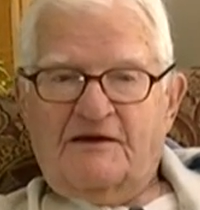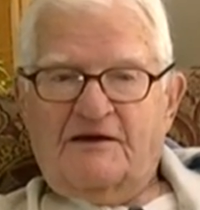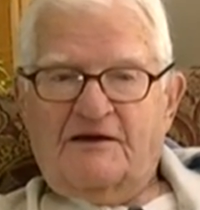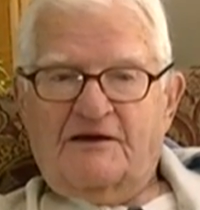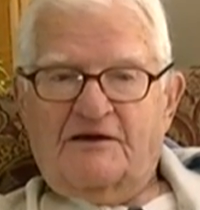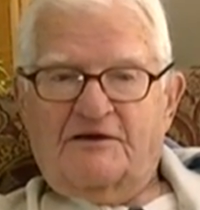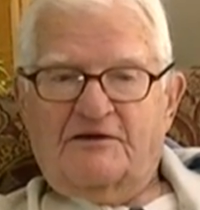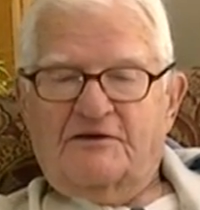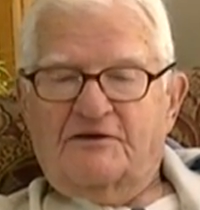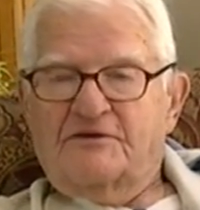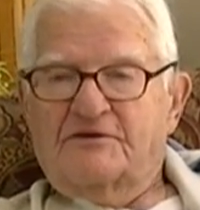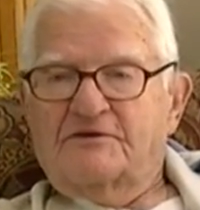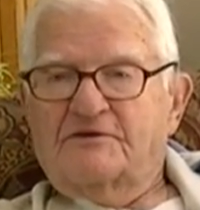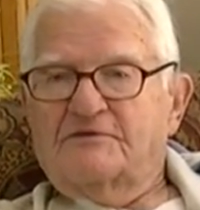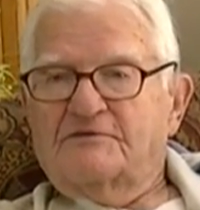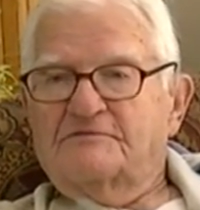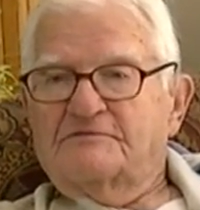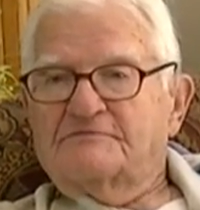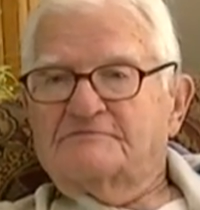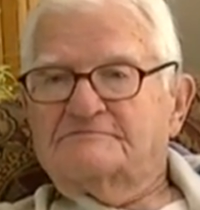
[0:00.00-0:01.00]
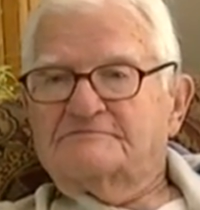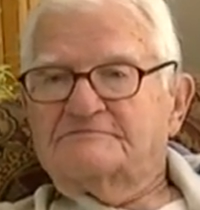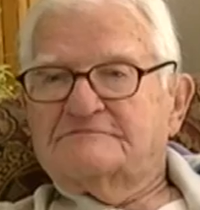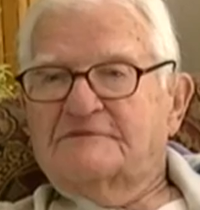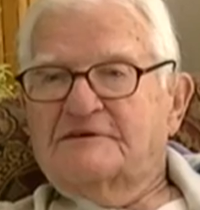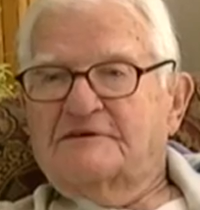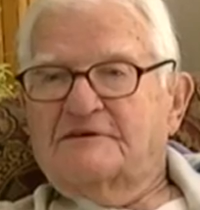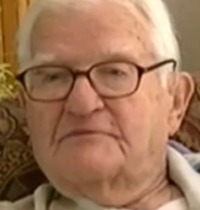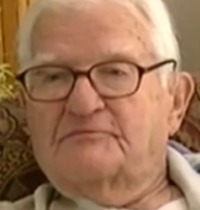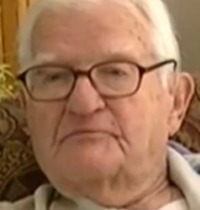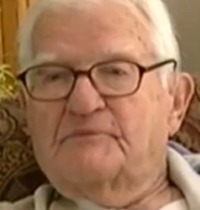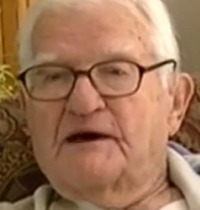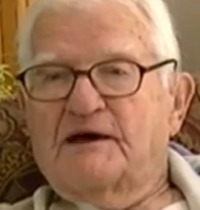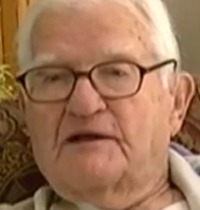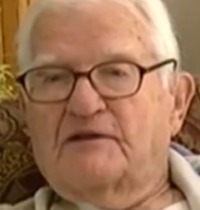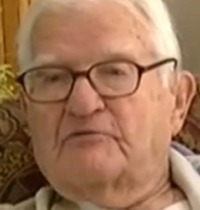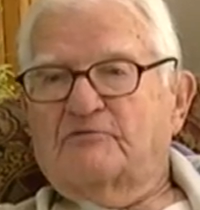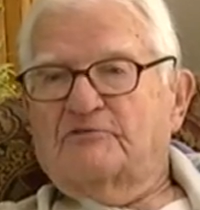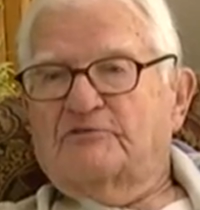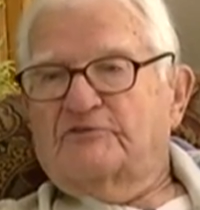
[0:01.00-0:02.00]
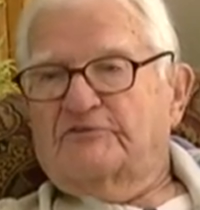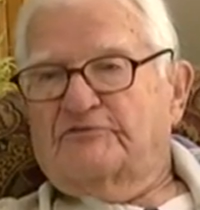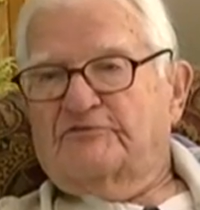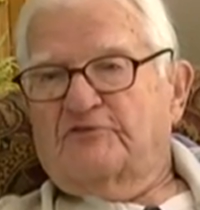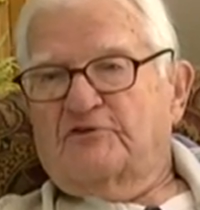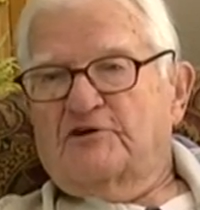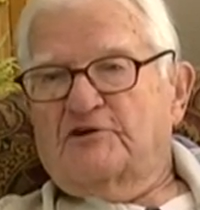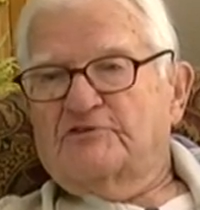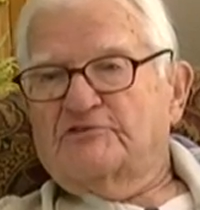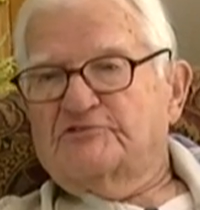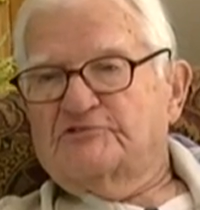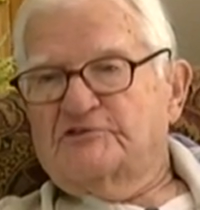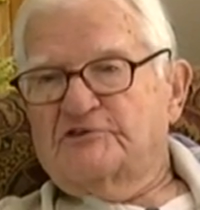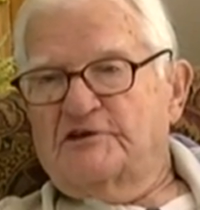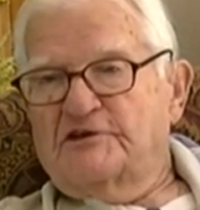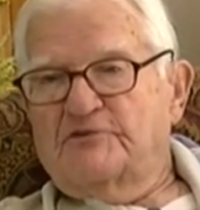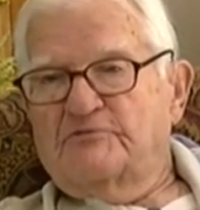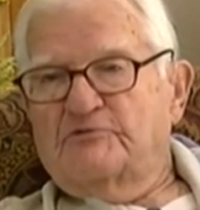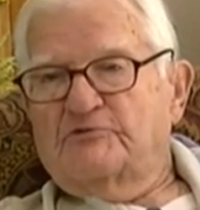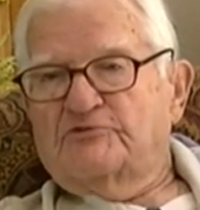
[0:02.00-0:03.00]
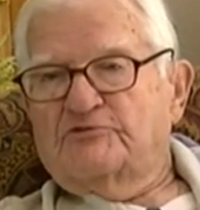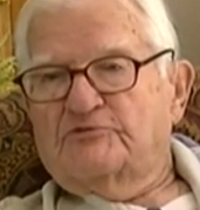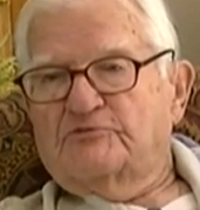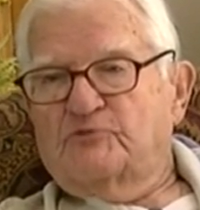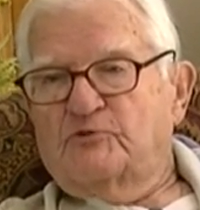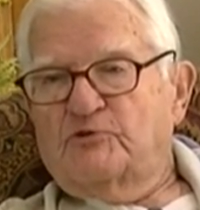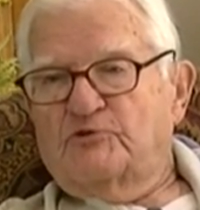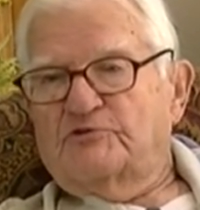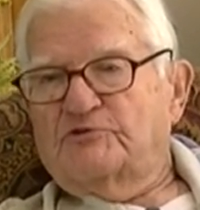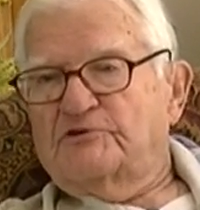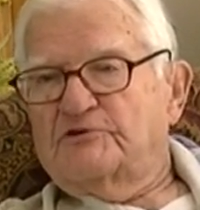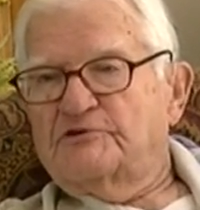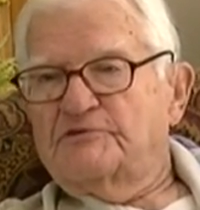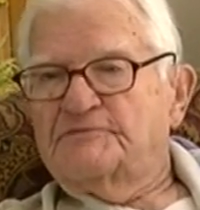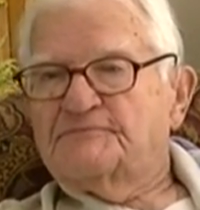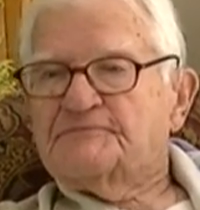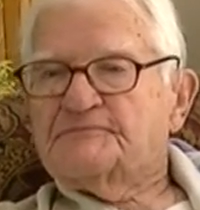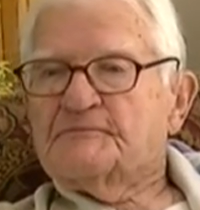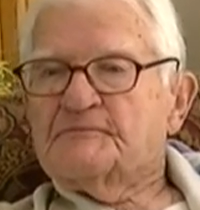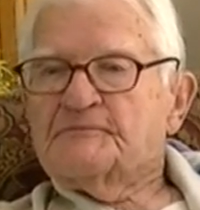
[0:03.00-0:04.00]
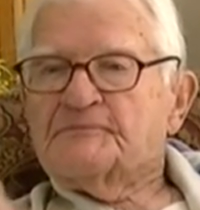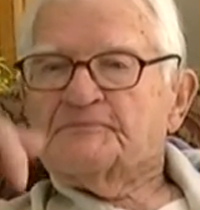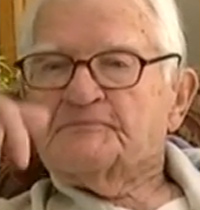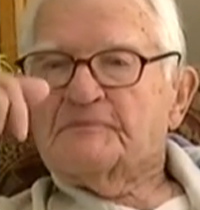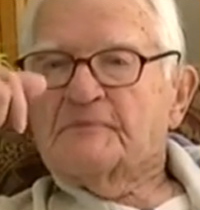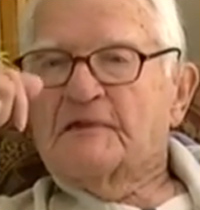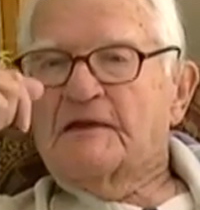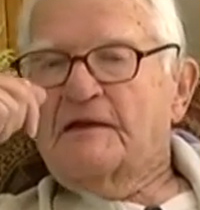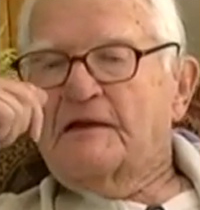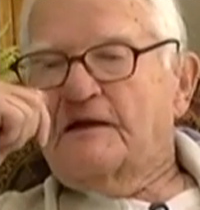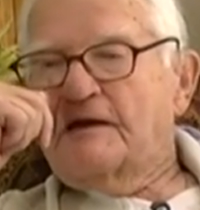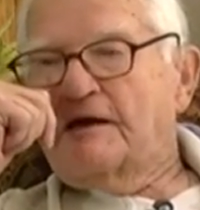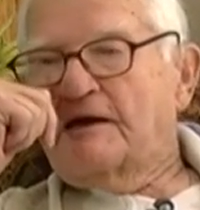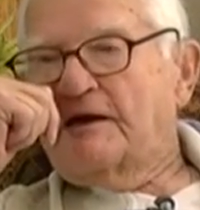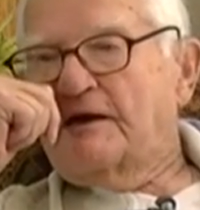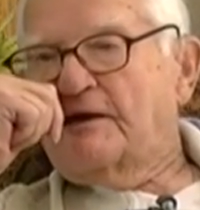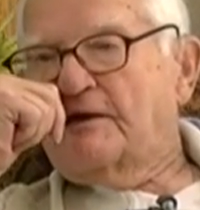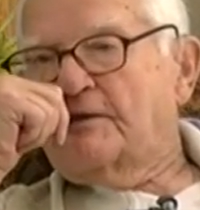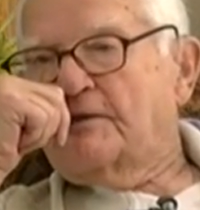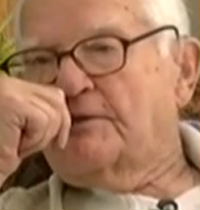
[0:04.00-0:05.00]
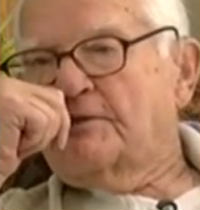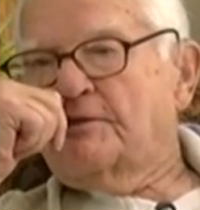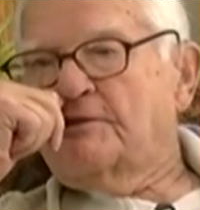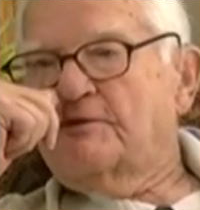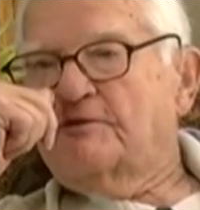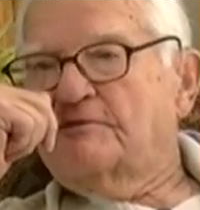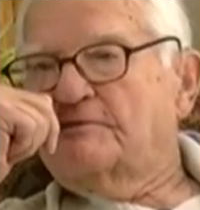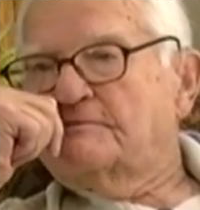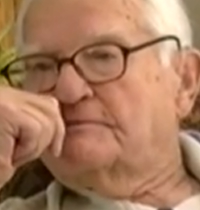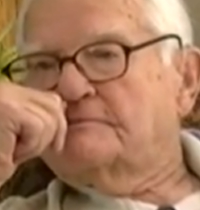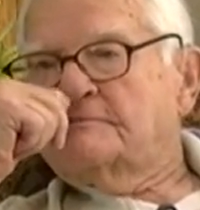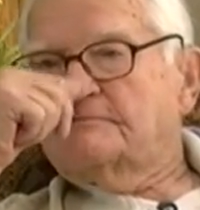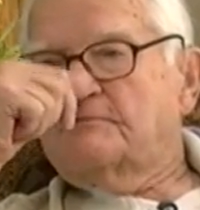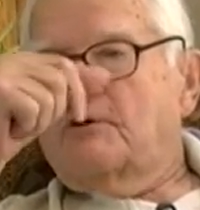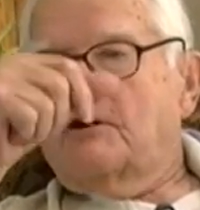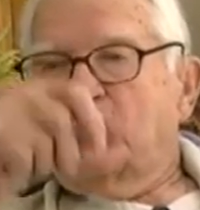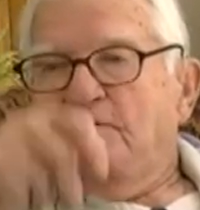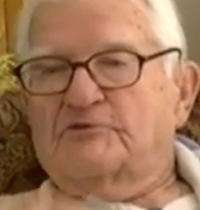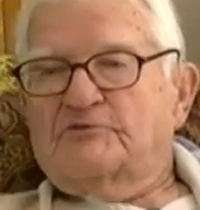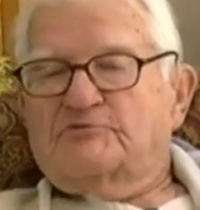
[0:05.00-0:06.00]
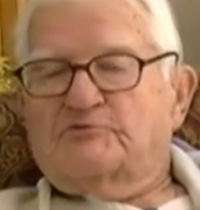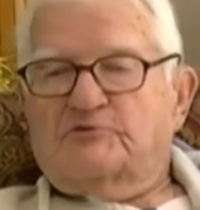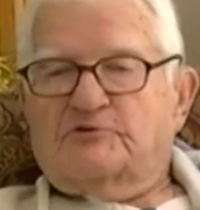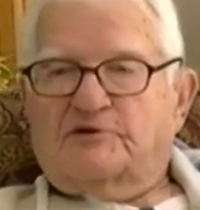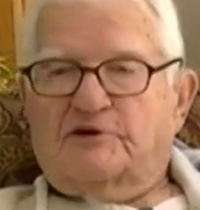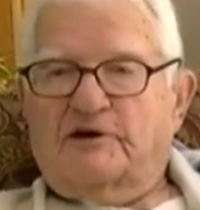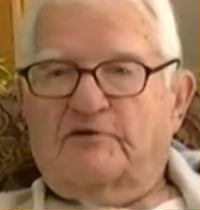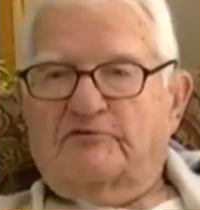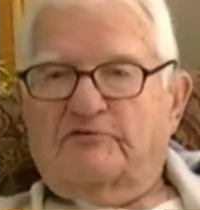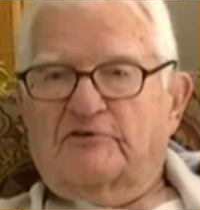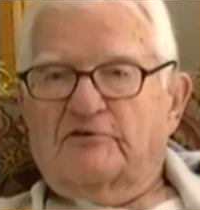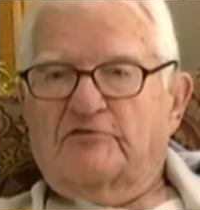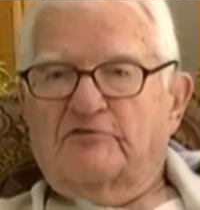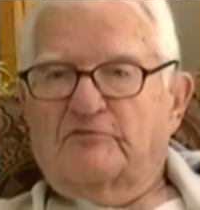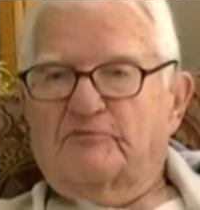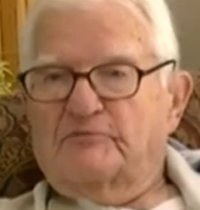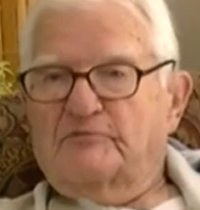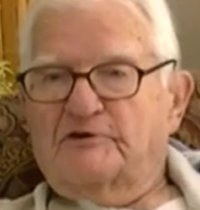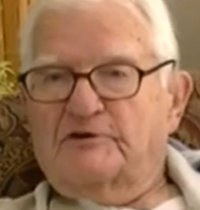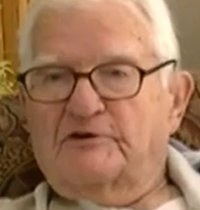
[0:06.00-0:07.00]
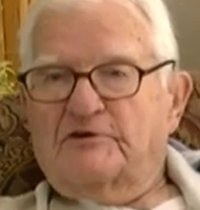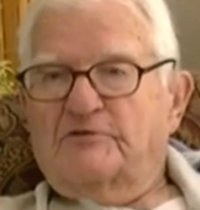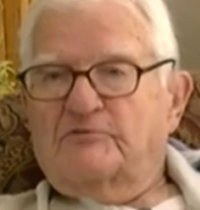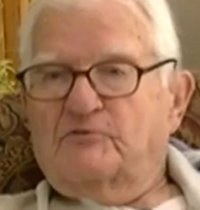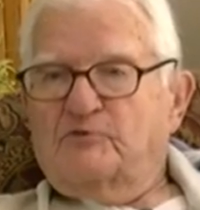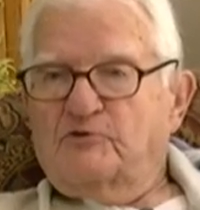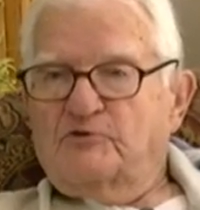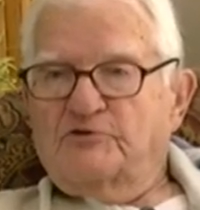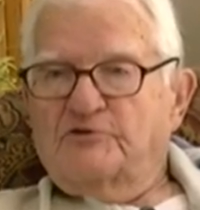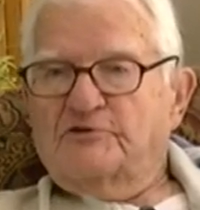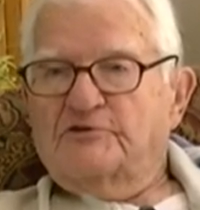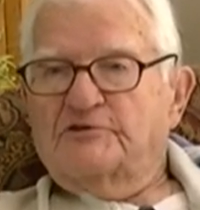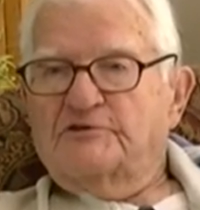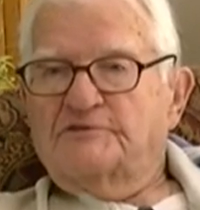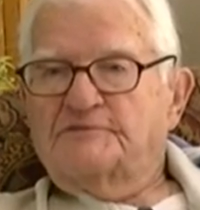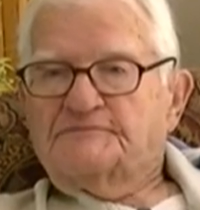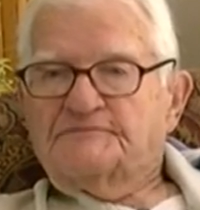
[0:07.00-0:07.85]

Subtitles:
And in battle with the French, he was wounded. And while he was recovering from being wounded,